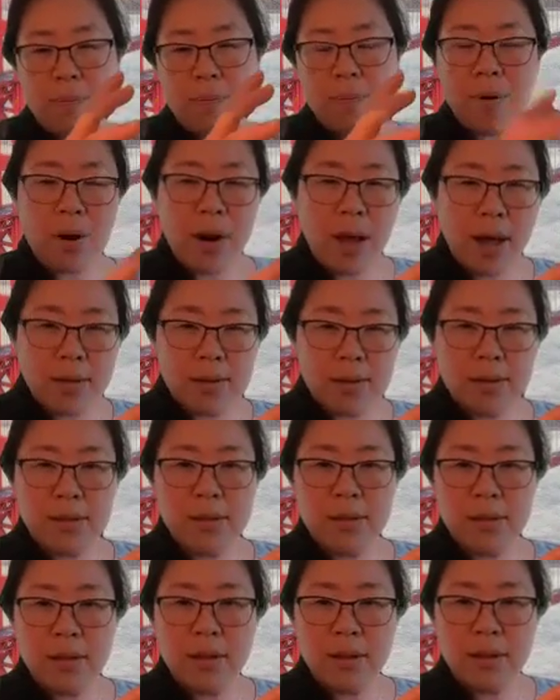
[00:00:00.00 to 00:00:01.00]

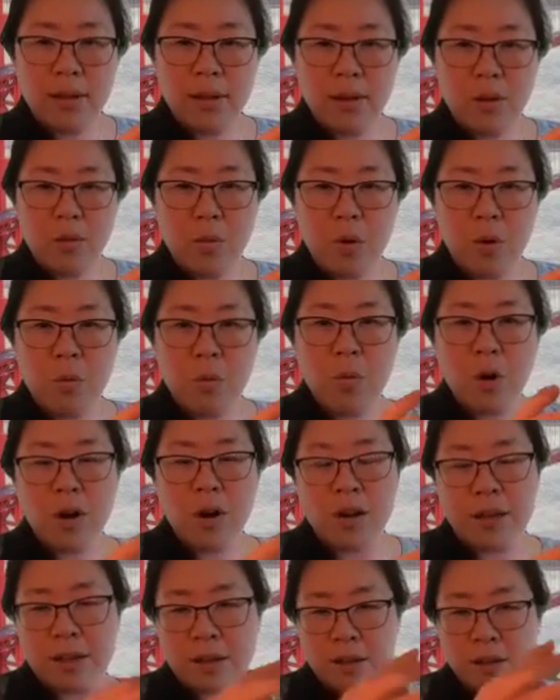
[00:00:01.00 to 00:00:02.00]
products,
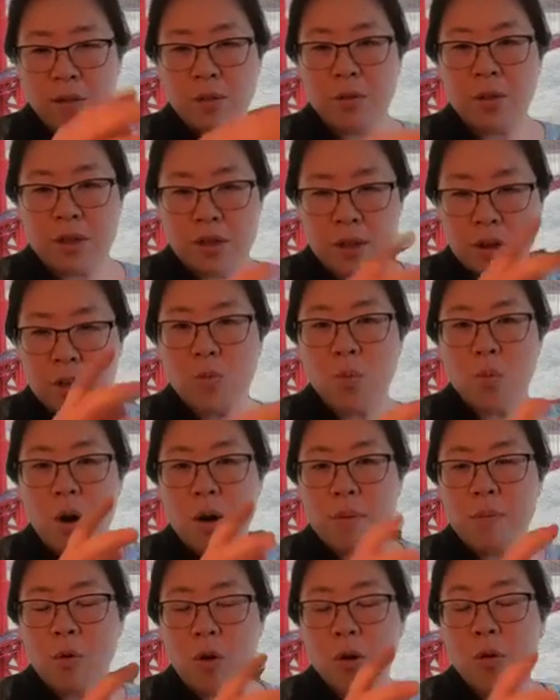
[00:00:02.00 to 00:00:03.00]
where there's
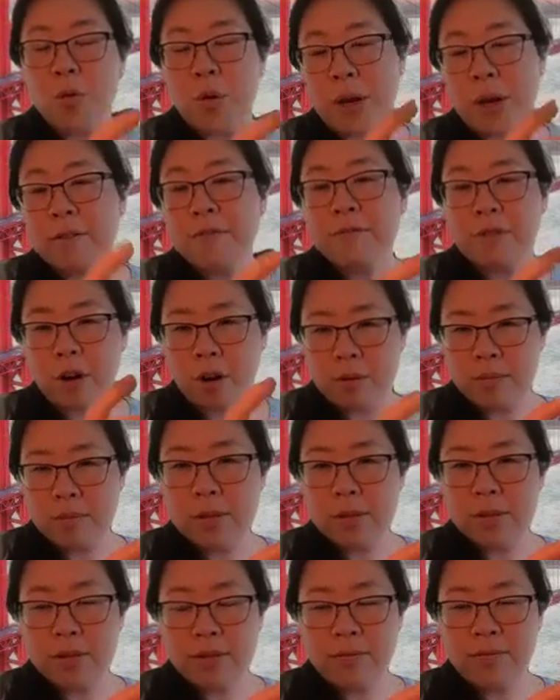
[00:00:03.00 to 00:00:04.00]
more and more green
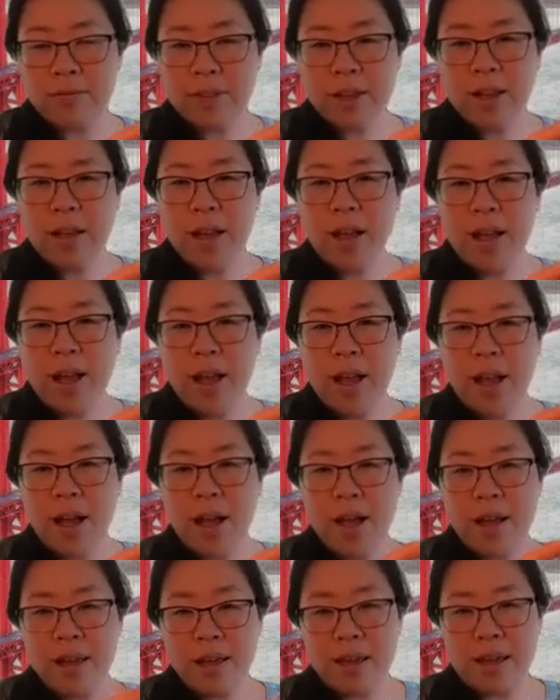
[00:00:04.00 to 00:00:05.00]
firms
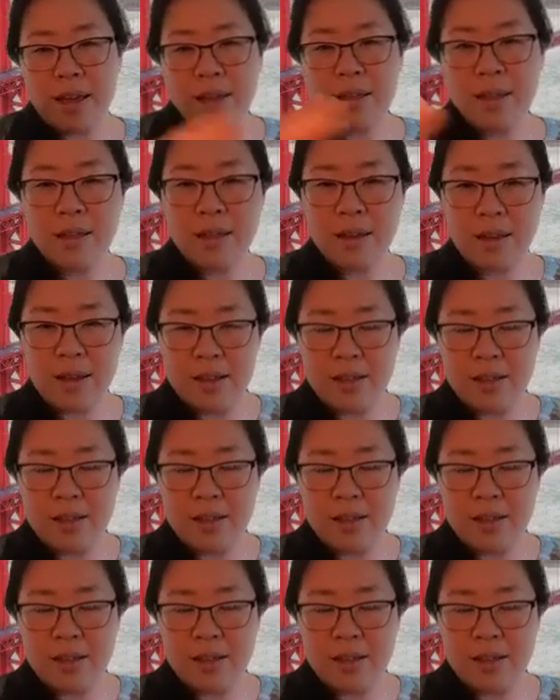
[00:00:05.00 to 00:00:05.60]
in the